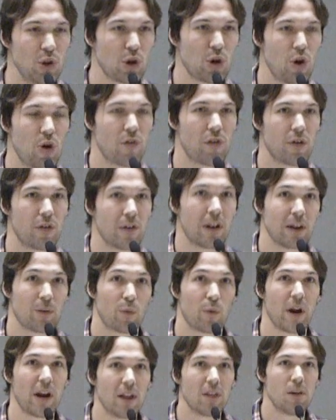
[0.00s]
You look over, and
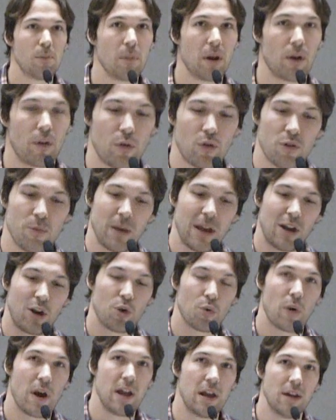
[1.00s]
like right in the middle is a
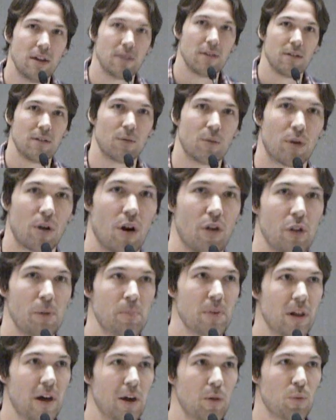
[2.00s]
big grate where
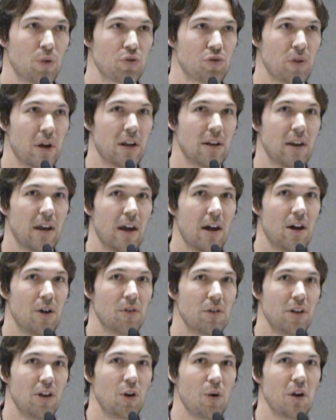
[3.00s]
all the blood will drain
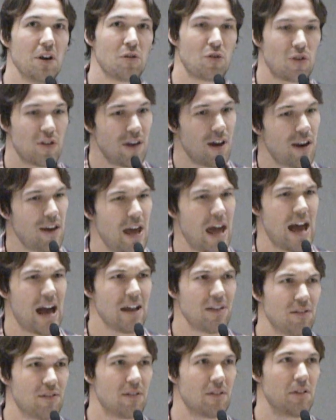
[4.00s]
down, you know, and it just kind of
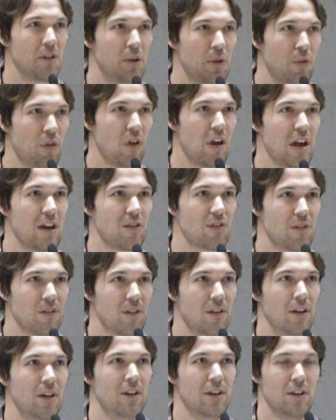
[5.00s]
adds little things,
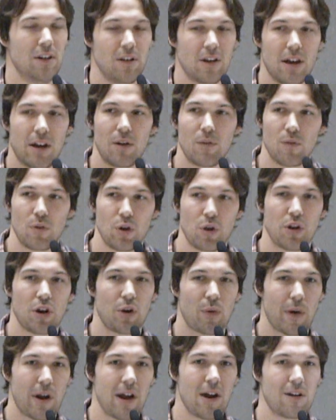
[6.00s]
kind of
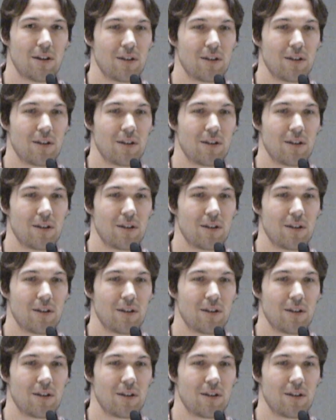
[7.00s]
looking